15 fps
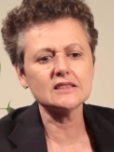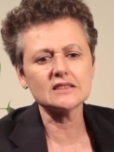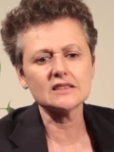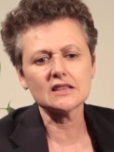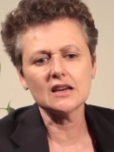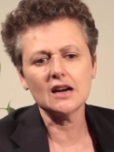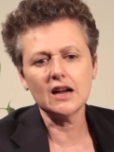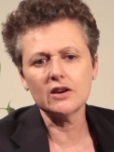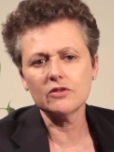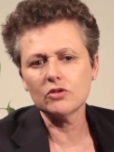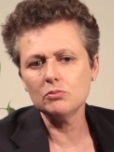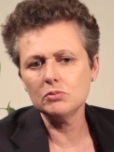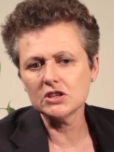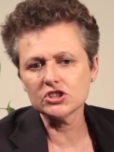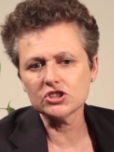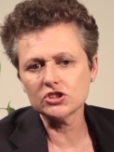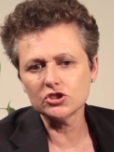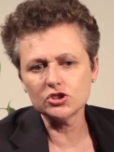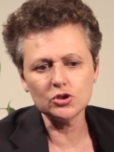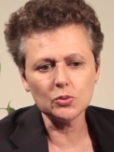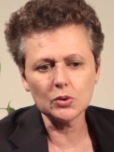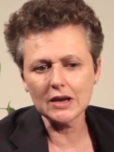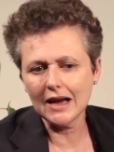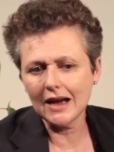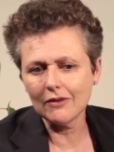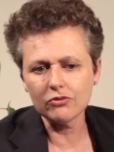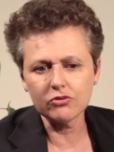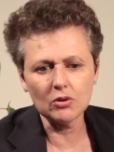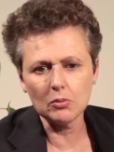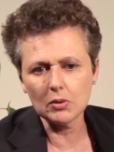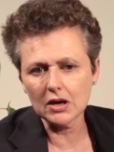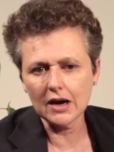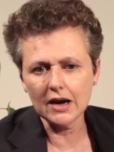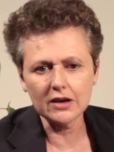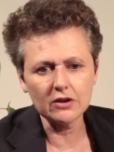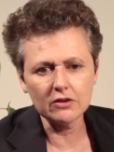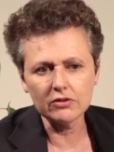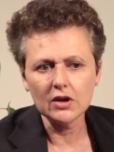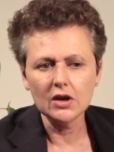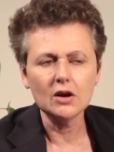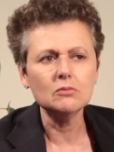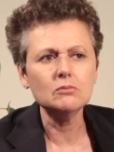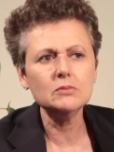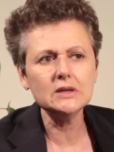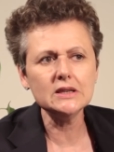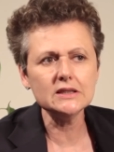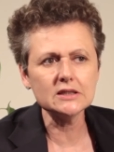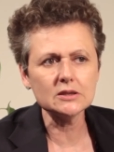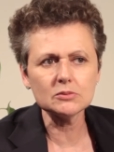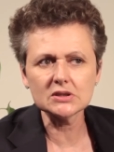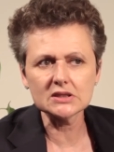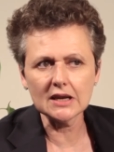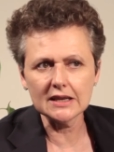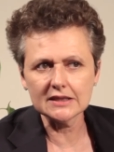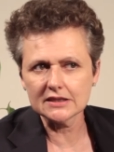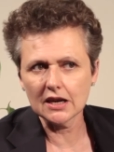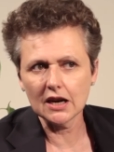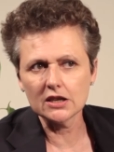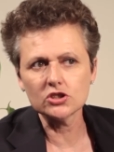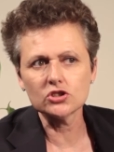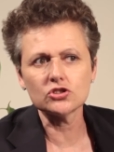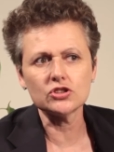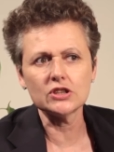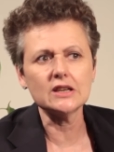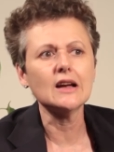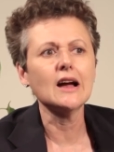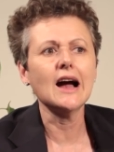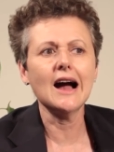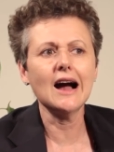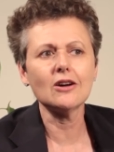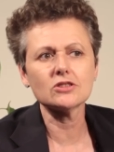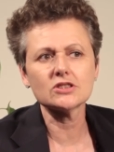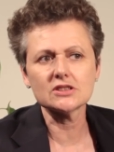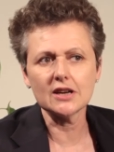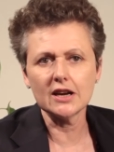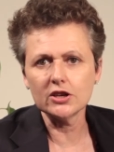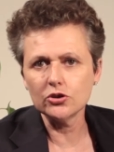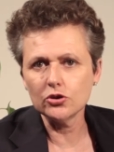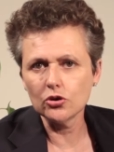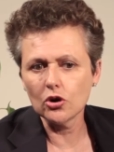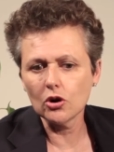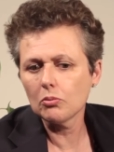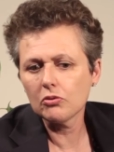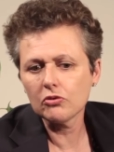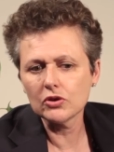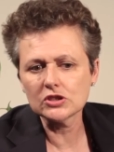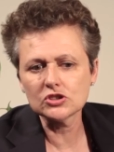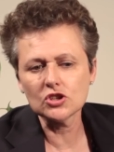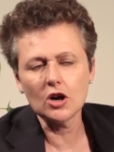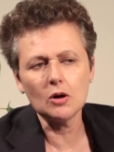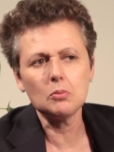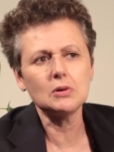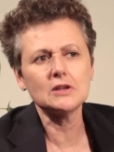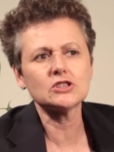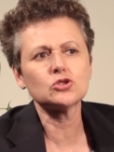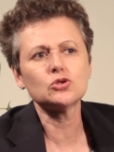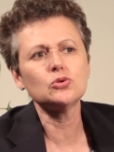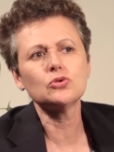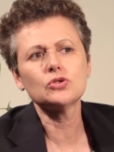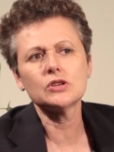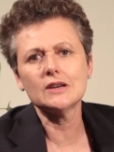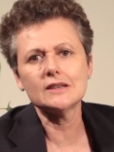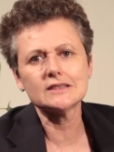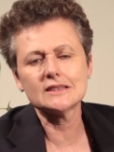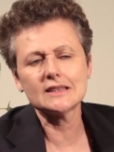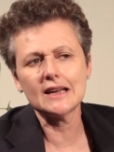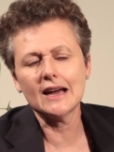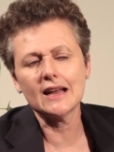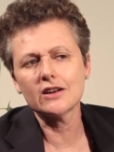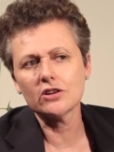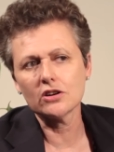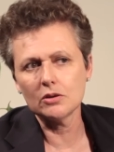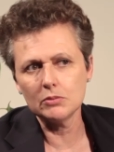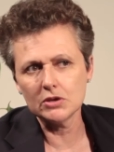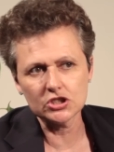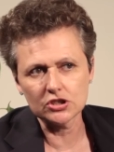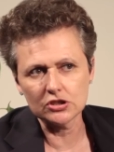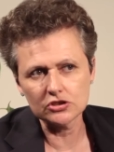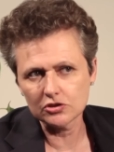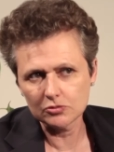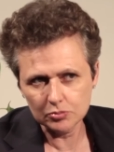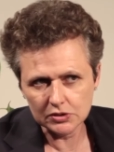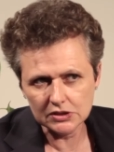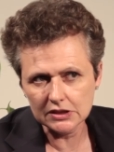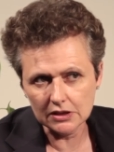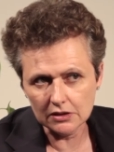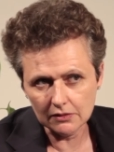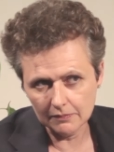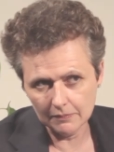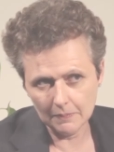is the kind of emissions you would have from a kind of medium-sized country outside Europe. For example, it's two-thirds the annual emissions of Brazil.